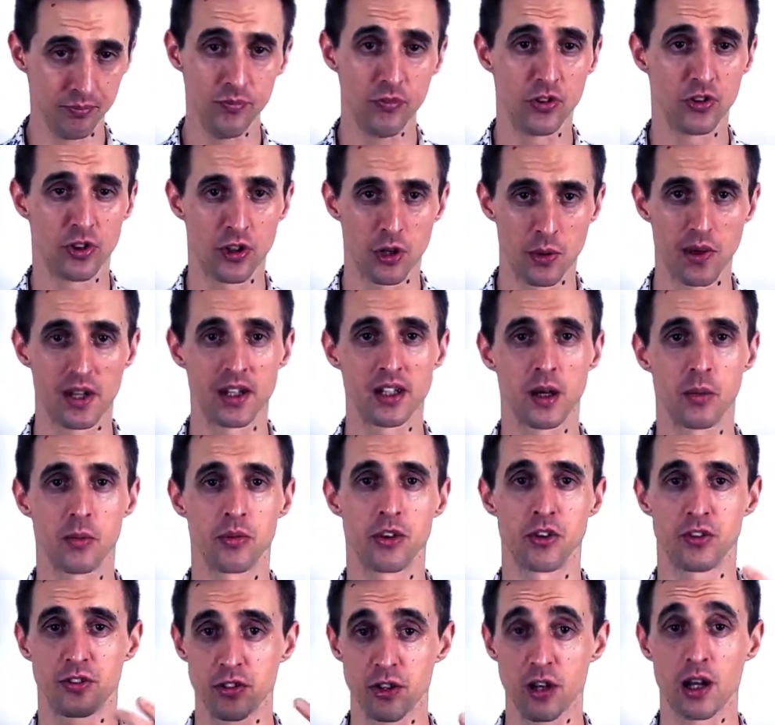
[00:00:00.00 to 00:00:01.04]
So you end up
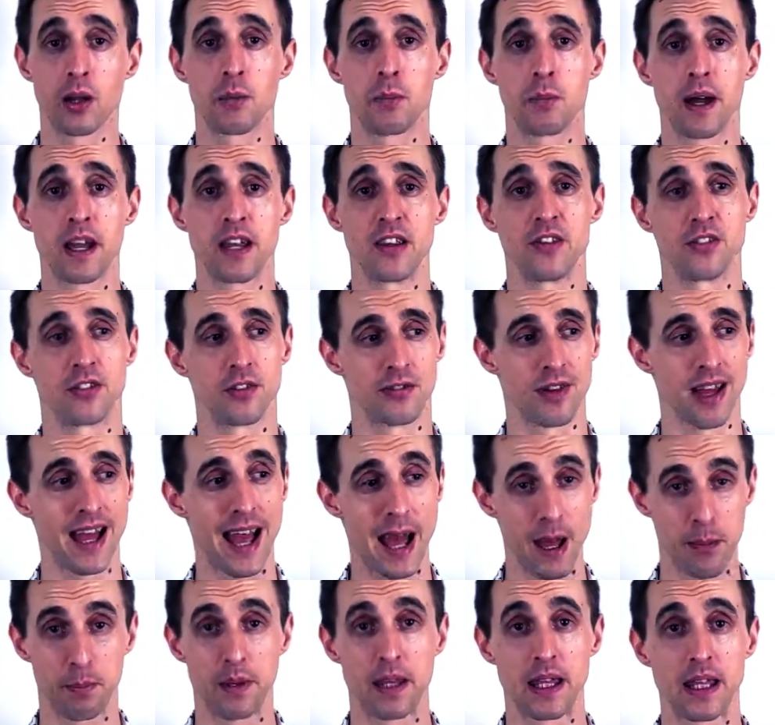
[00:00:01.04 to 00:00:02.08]
with a solid base of
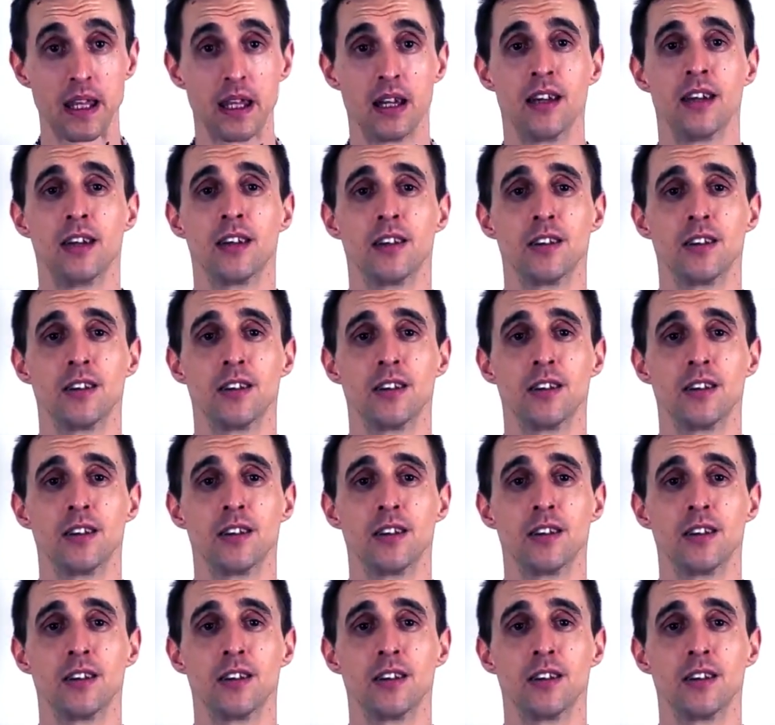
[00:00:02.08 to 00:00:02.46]
happy,